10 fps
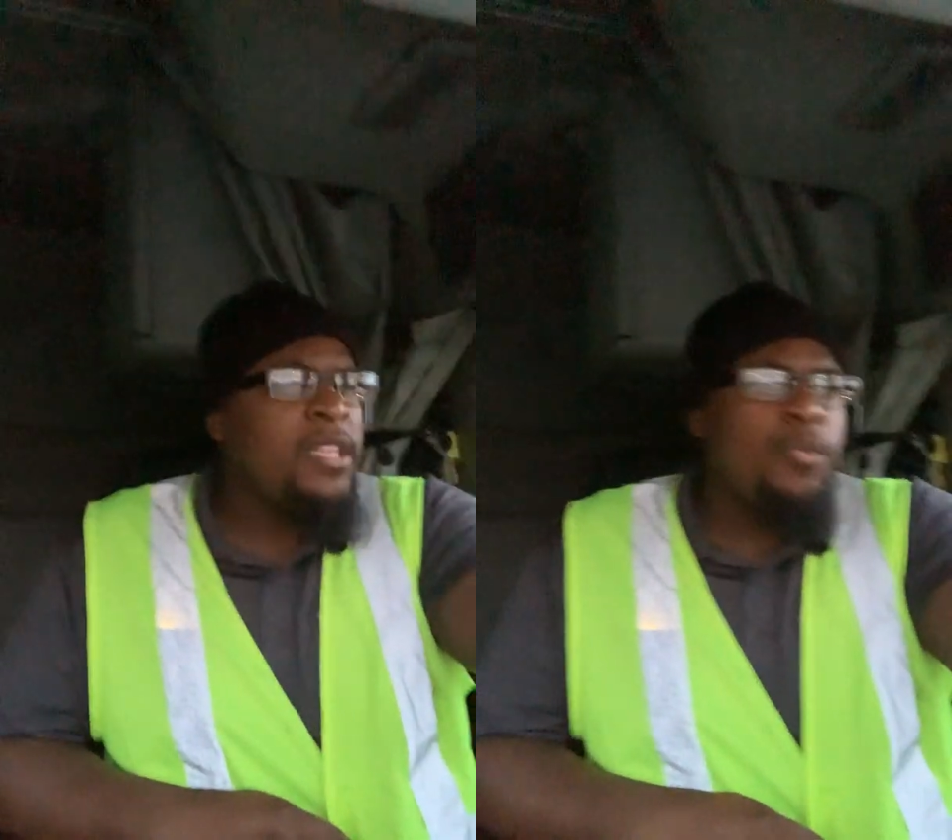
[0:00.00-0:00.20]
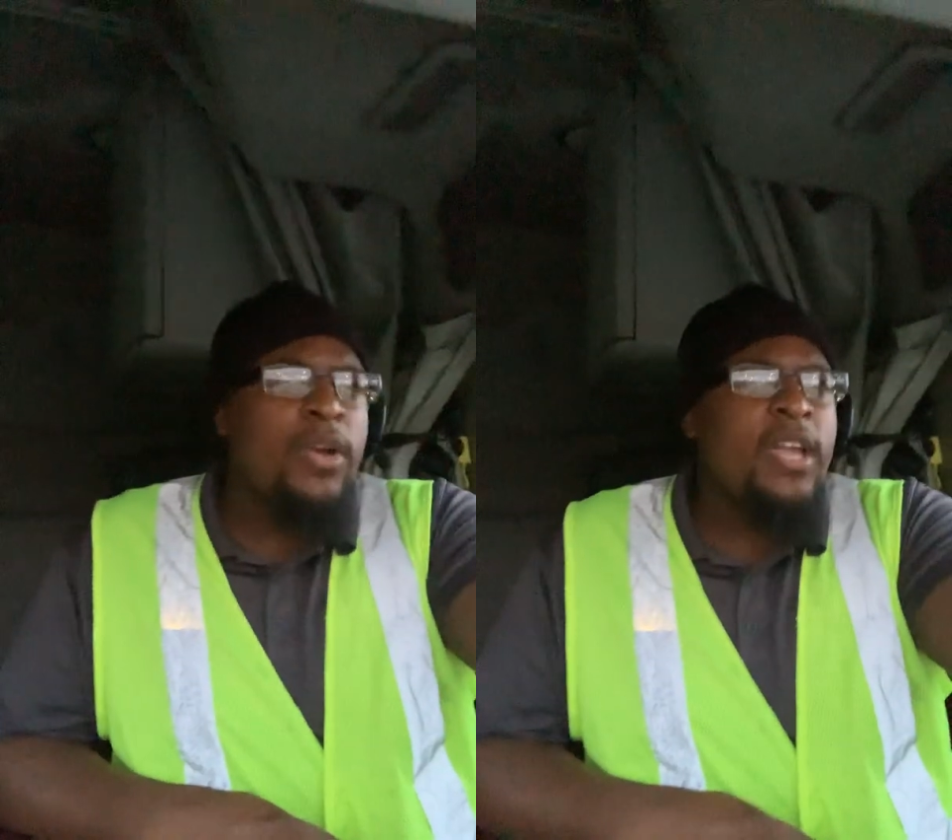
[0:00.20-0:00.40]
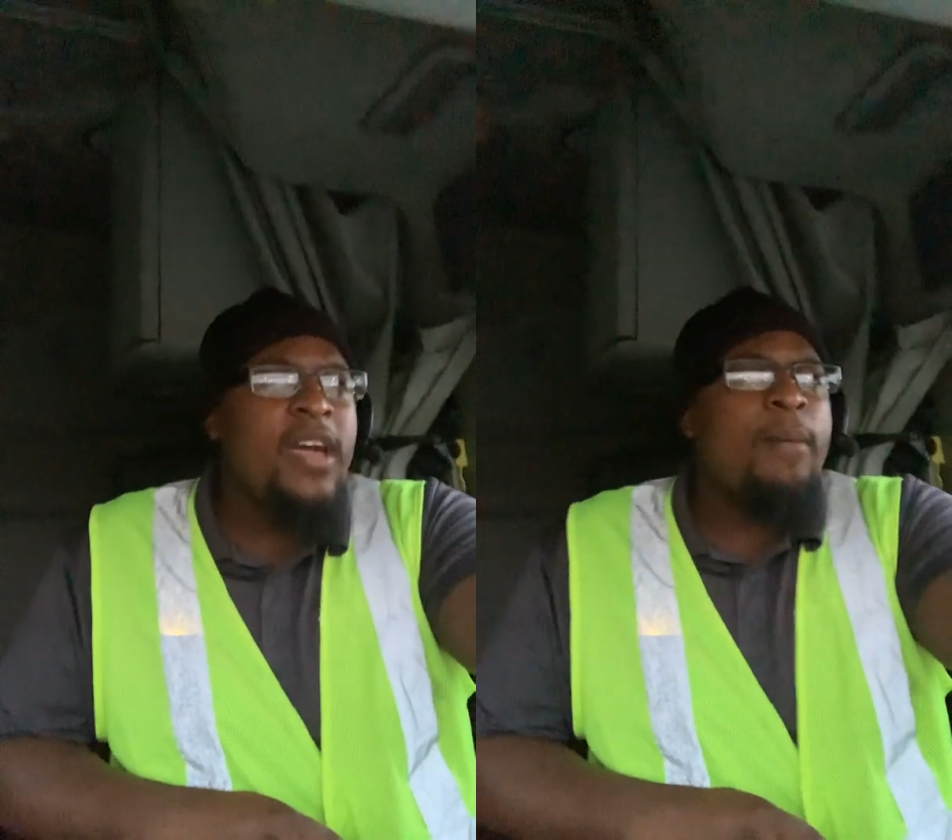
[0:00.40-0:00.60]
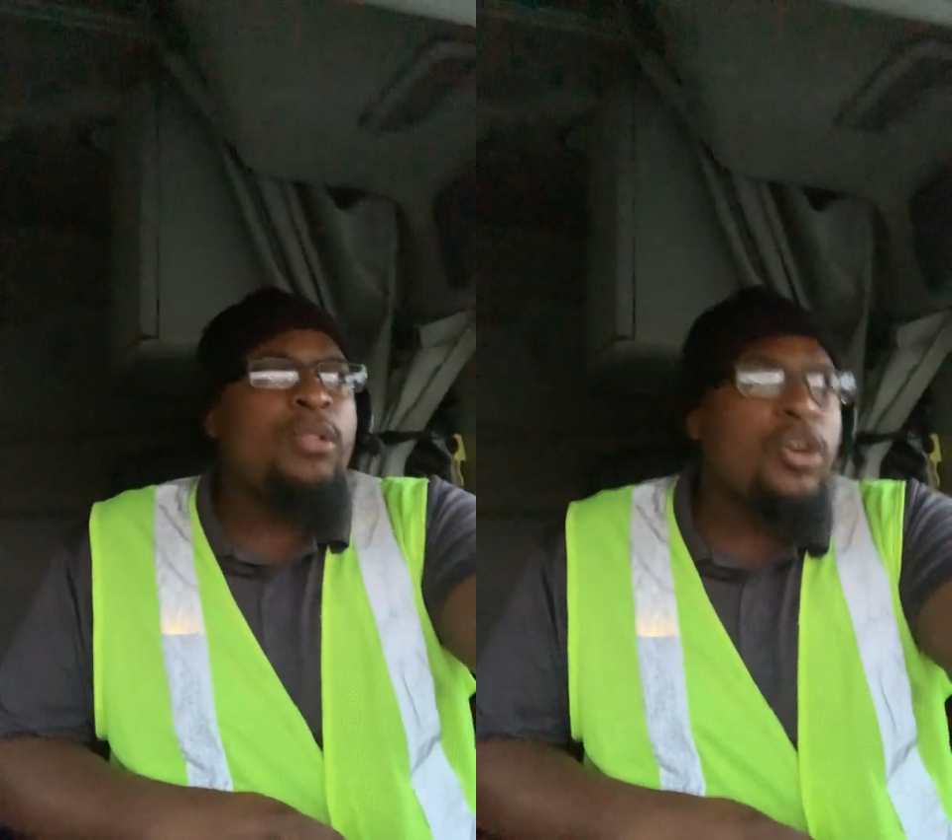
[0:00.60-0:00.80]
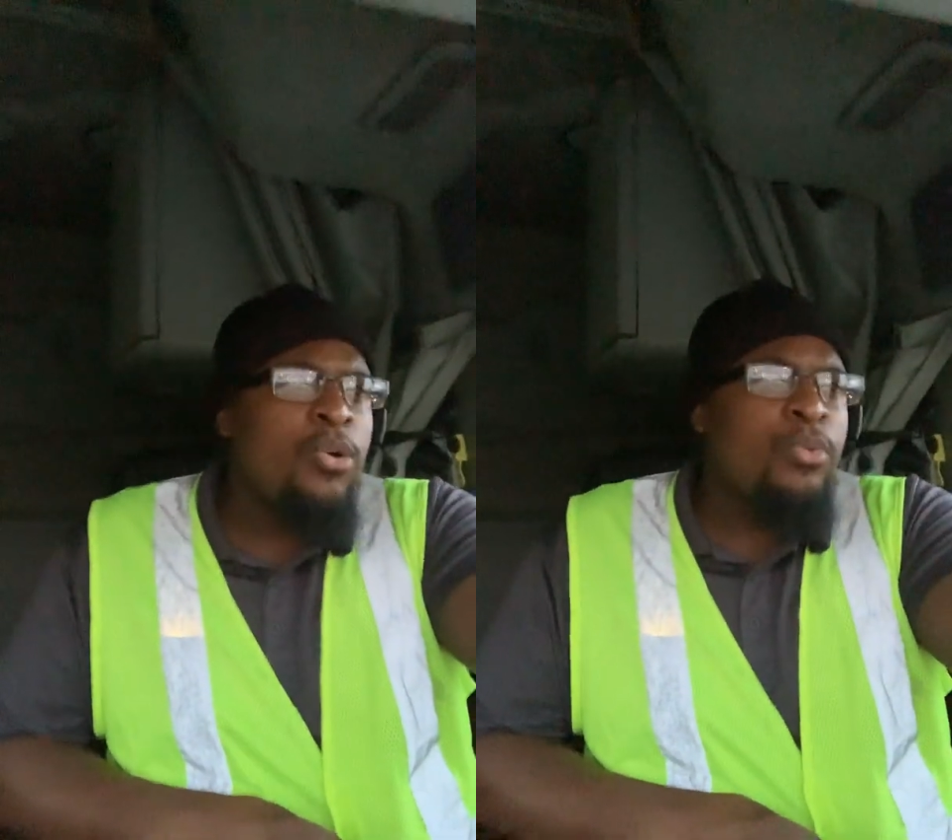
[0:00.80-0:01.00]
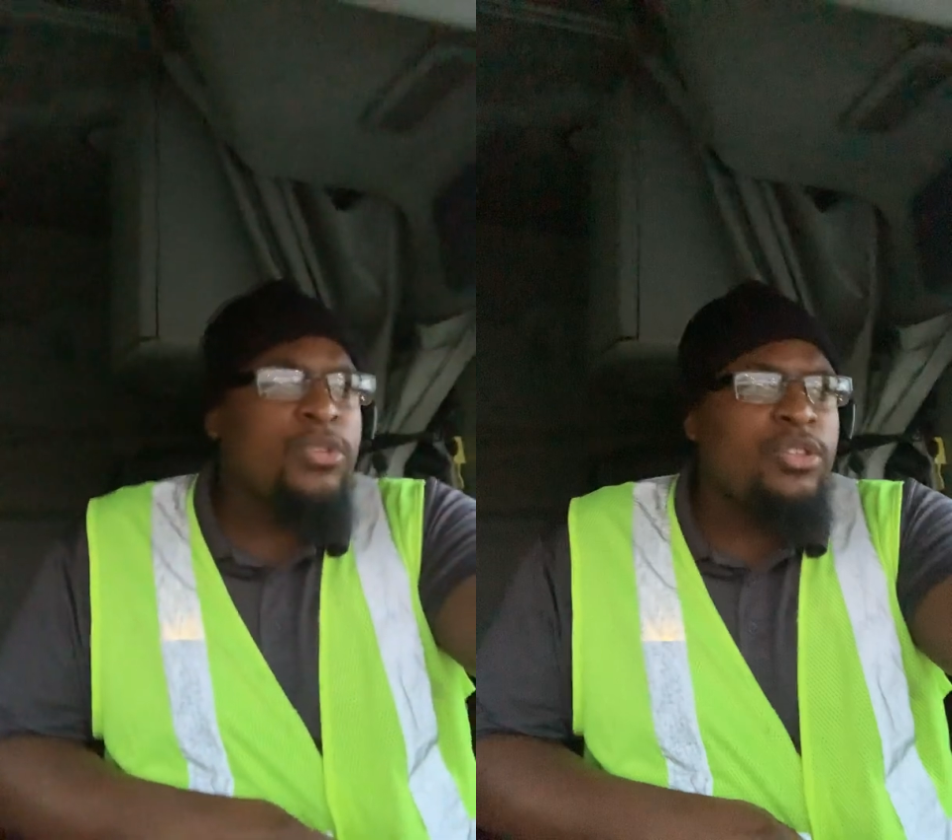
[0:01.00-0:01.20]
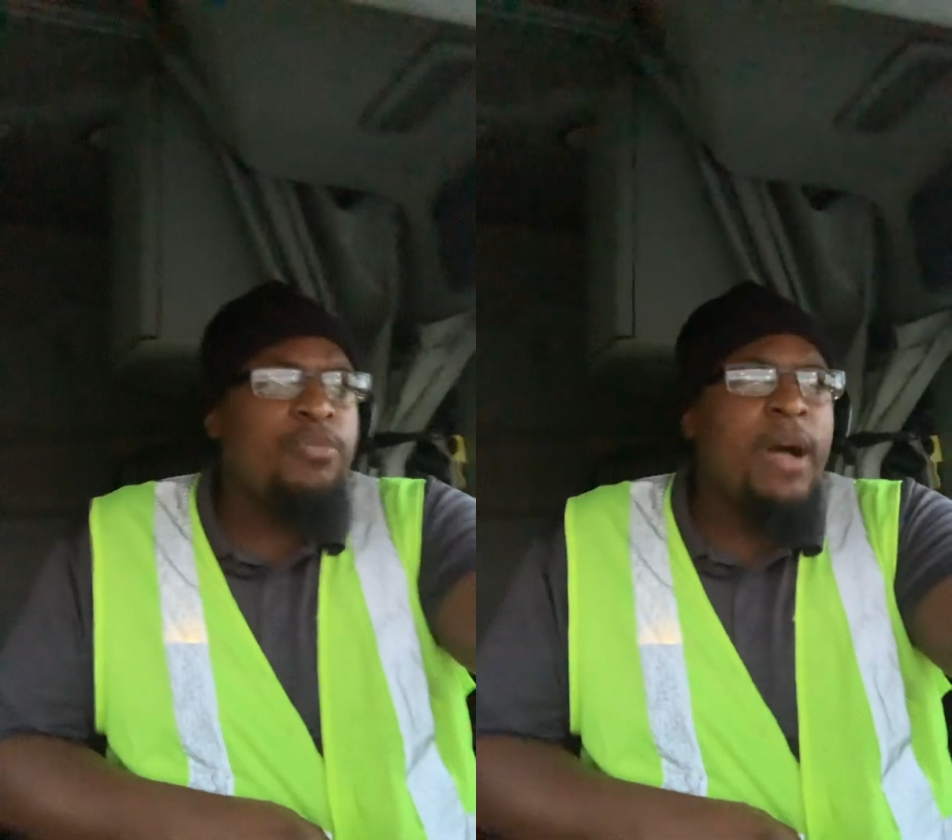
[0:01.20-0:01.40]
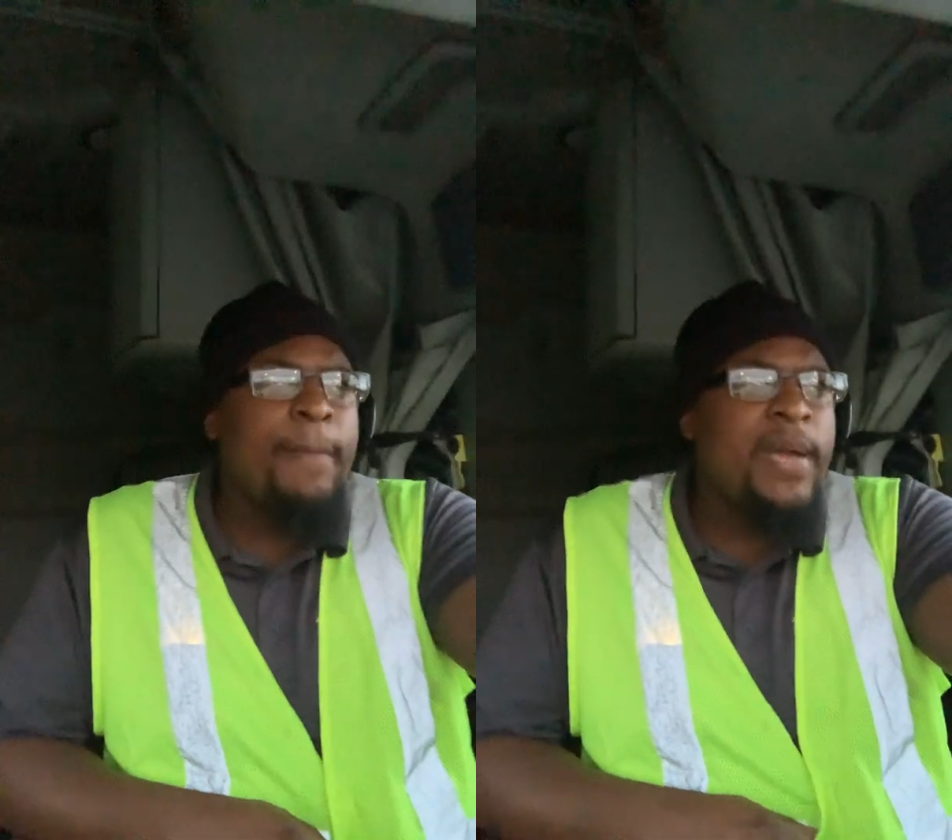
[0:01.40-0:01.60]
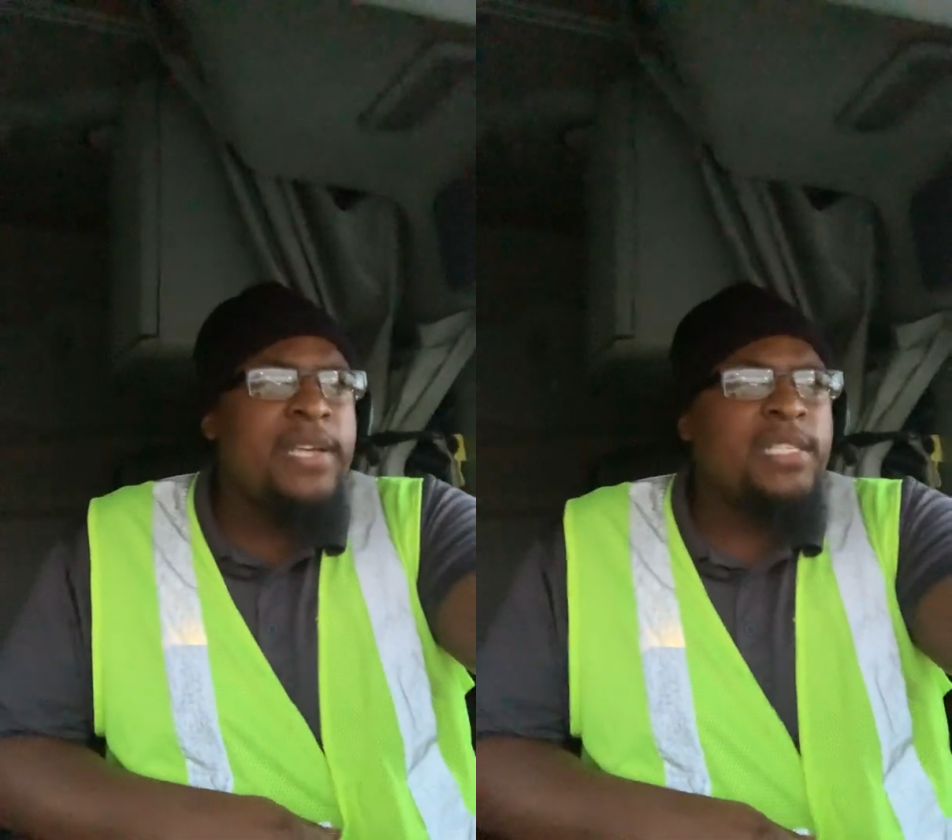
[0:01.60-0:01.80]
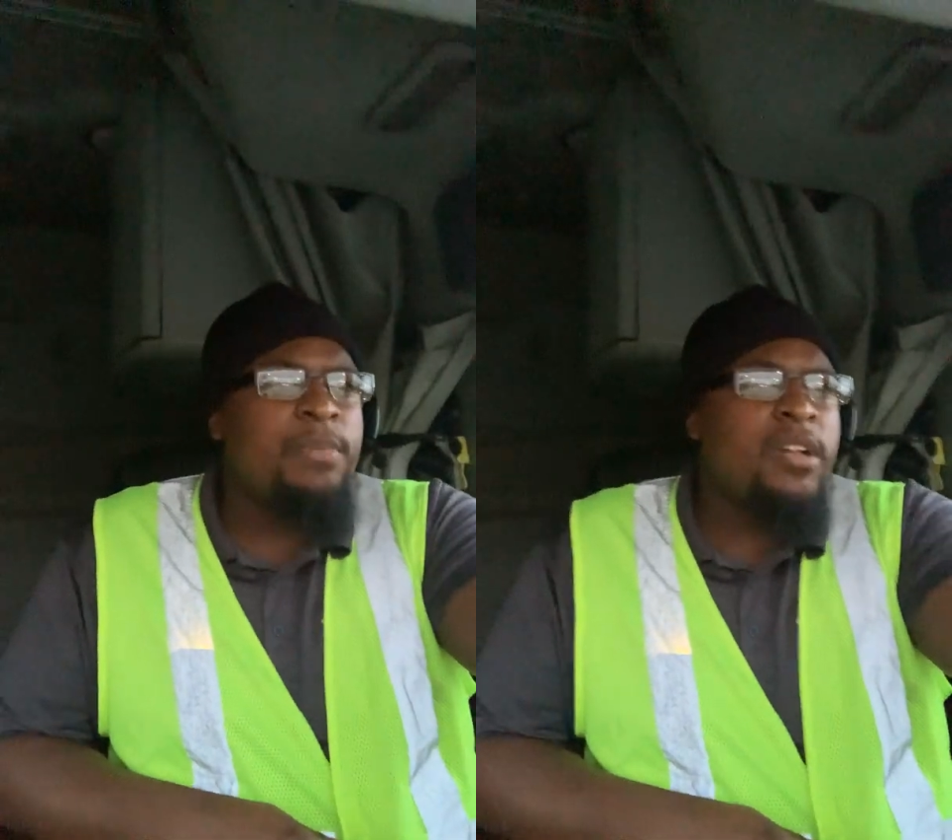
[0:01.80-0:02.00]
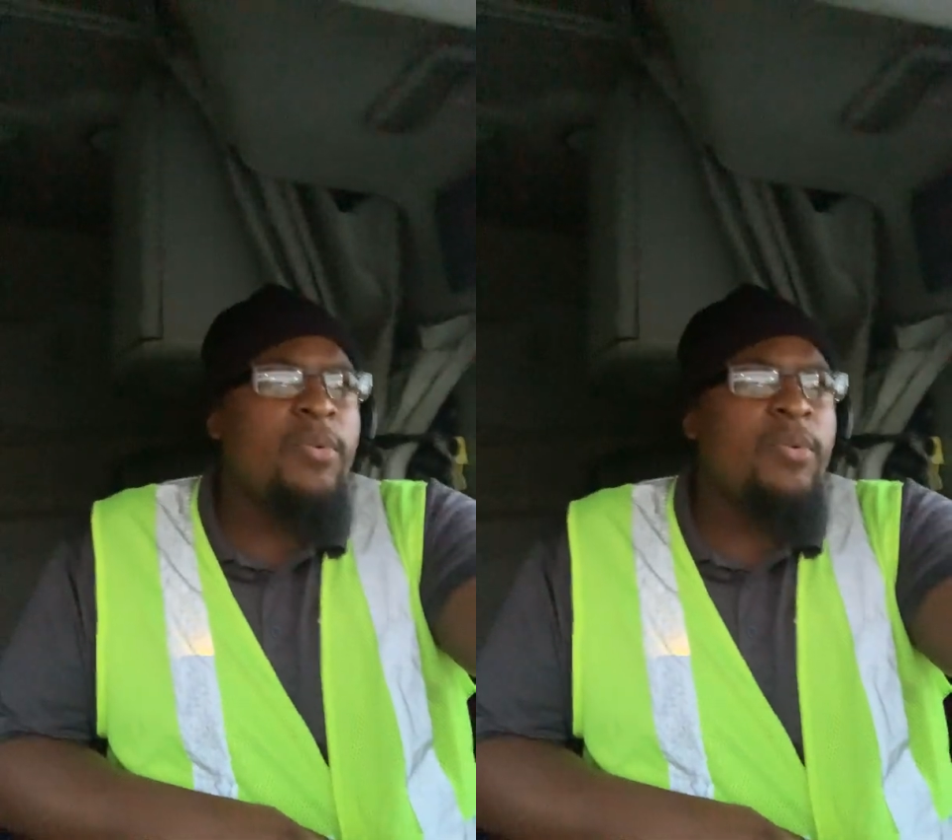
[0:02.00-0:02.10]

rehab loan to do my basement or